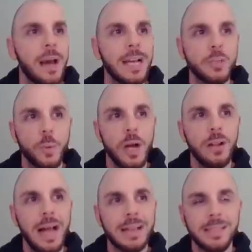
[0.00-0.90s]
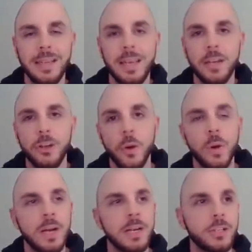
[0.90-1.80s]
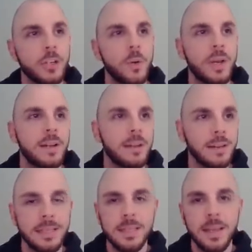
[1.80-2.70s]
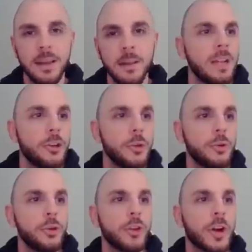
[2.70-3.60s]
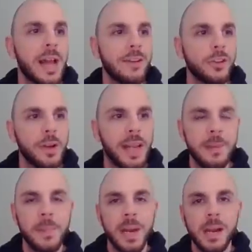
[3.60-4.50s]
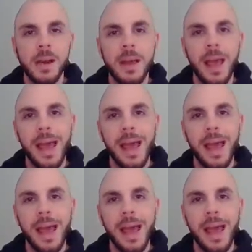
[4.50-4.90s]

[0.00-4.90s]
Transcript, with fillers: as well as the Doga token listing. In Q2, they're going to have their game beta.